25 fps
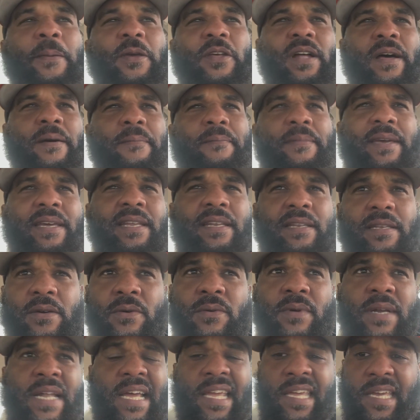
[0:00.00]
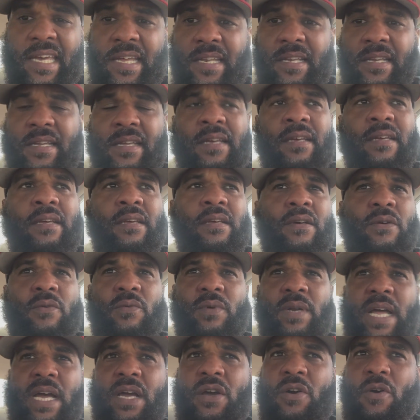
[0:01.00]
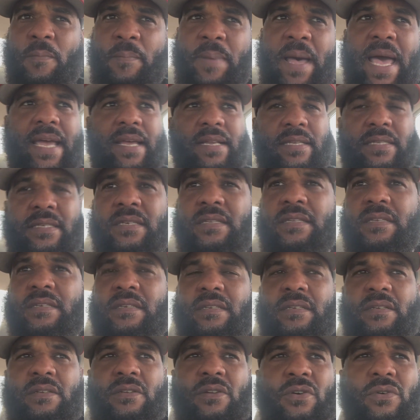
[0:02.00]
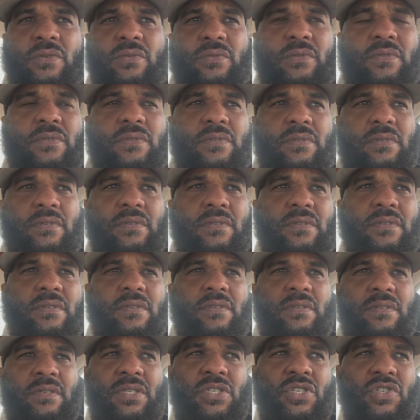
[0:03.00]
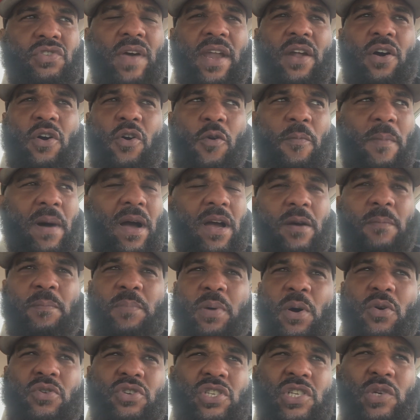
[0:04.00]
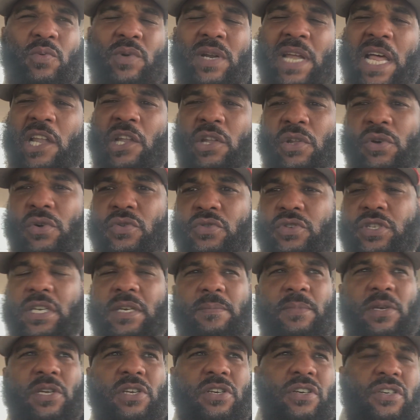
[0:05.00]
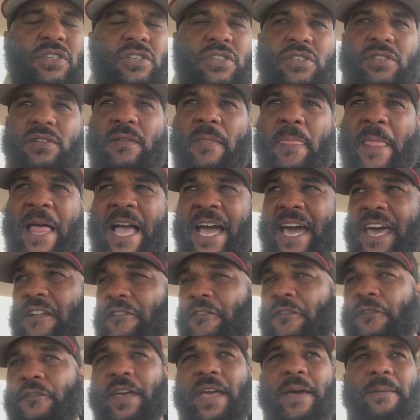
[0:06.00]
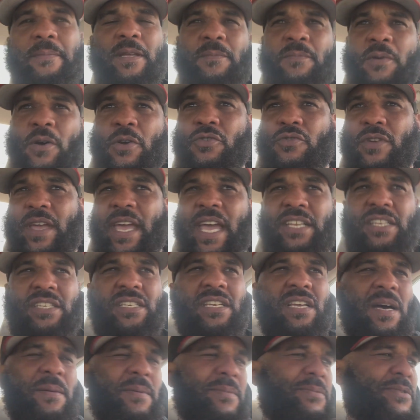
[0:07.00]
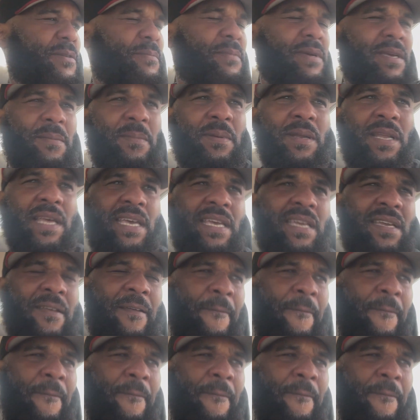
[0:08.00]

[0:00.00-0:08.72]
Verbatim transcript: you know what I mean? Then when I get, when I go back into, you know, trying to hold my composure when I lose it because I got a family, bro. You can't just come to me and be like,